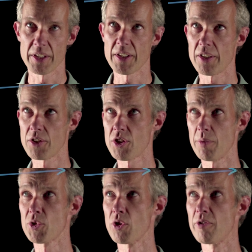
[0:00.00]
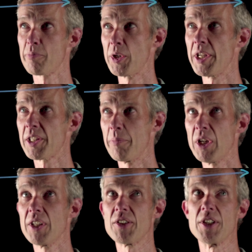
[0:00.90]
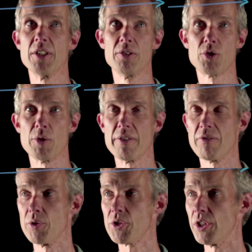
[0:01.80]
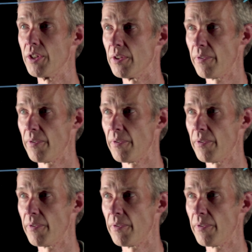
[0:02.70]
that there is some sort of predictability to evolution.